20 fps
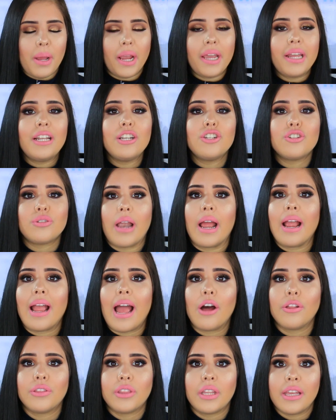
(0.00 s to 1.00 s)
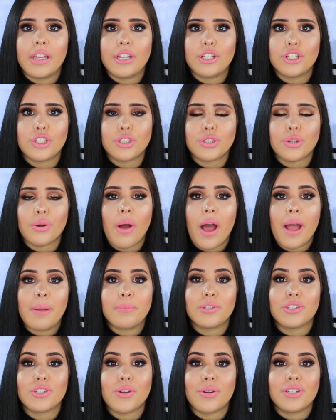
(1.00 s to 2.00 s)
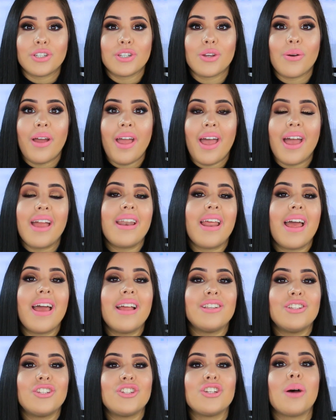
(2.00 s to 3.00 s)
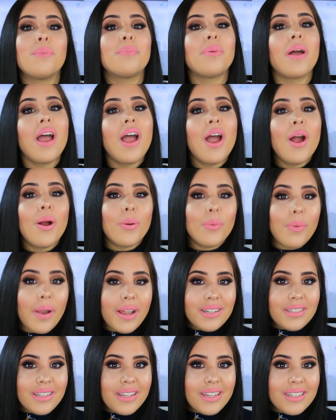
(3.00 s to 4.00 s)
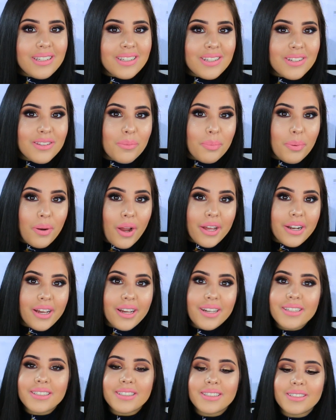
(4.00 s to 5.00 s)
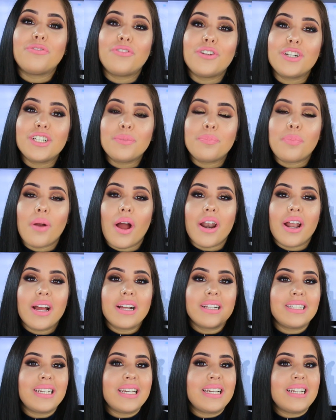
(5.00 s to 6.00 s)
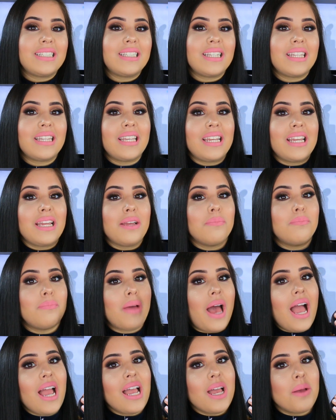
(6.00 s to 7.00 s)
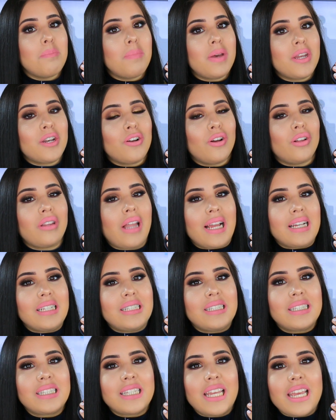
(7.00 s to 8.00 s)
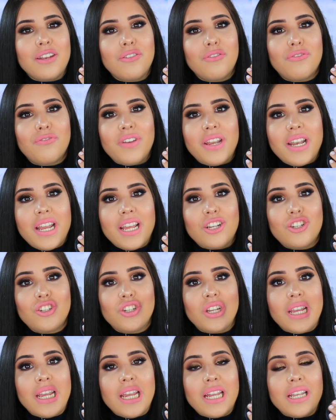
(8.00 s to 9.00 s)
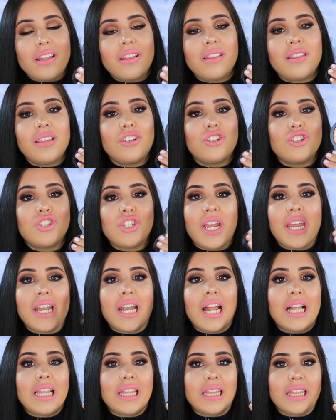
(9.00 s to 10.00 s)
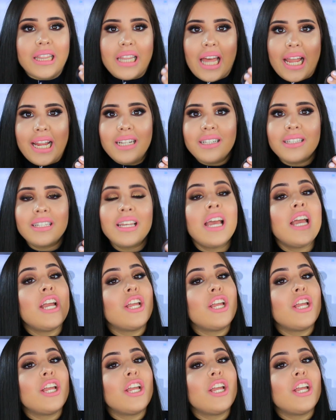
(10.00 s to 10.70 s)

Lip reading: not going to drag out the intro. I'm just going to go ahead and jump right into the products. The first product is the MAC Mineralized Skin Finish in the shade Light.